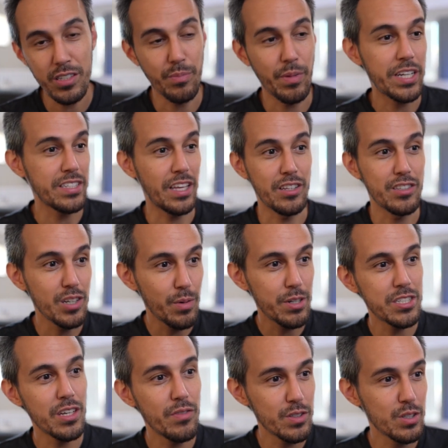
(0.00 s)
Like I said, so much
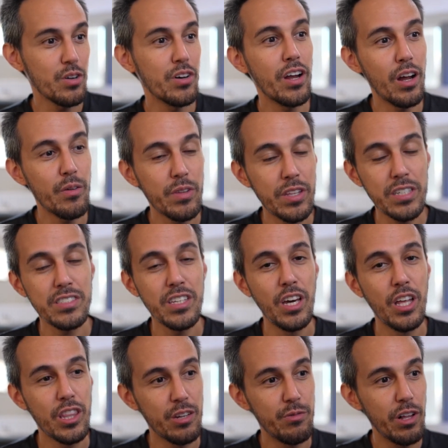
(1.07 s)
stuff is going on with this.
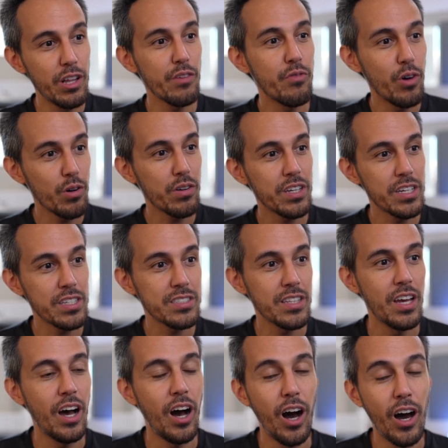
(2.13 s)
They're really focused
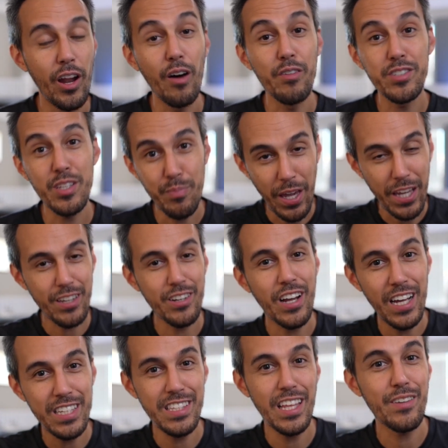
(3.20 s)
on obviously making your
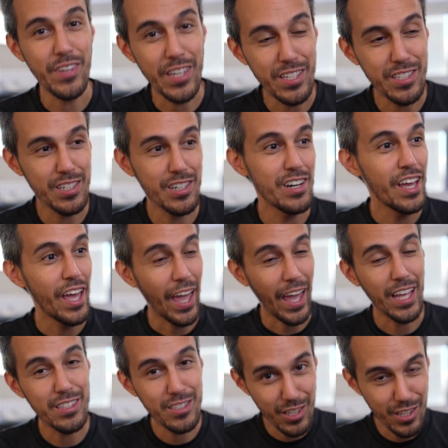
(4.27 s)
guys' life easier
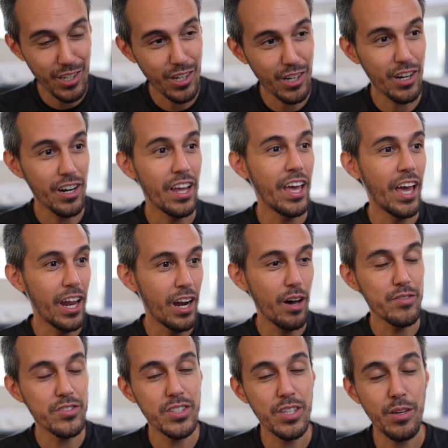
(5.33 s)
and secure, and
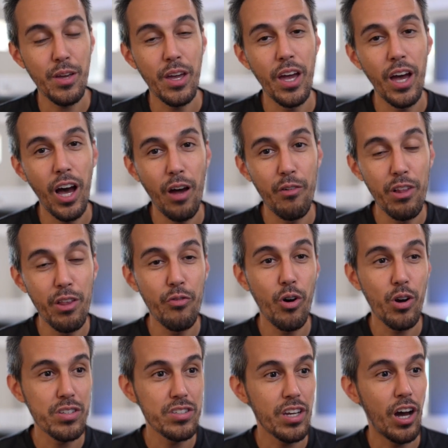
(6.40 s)
obviously uh, really
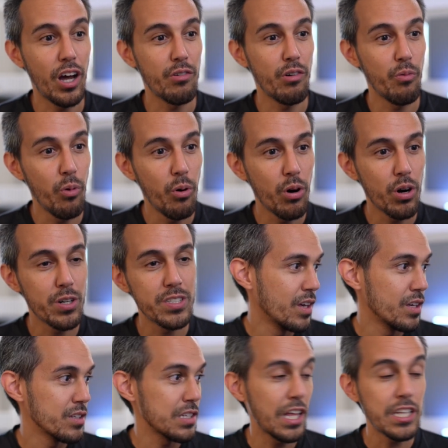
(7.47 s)
focusing on rewards.
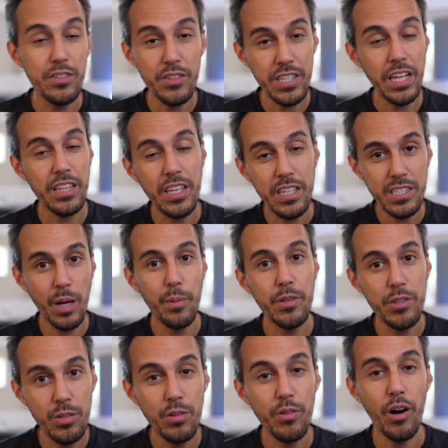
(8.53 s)
So lots of exciting things coming
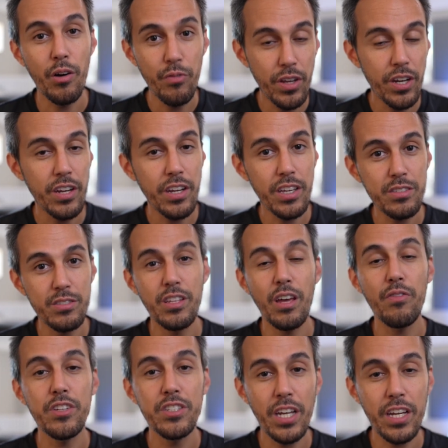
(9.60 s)
to Affinity, so
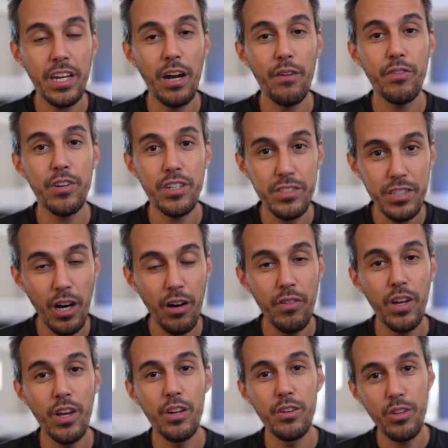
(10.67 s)
definitely check it out for yourself.
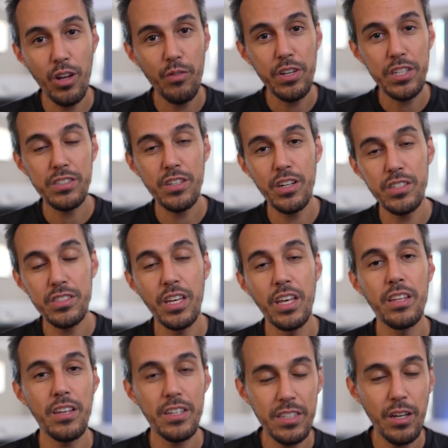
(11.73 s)
Do your own research.
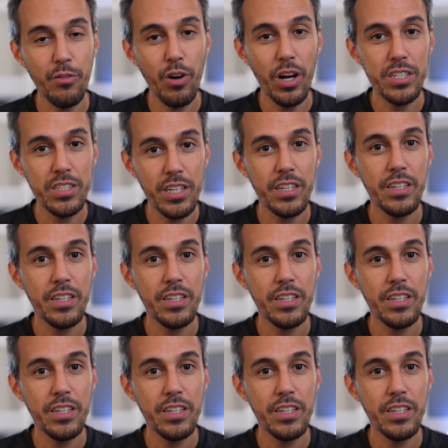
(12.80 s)
Thanks again for watching.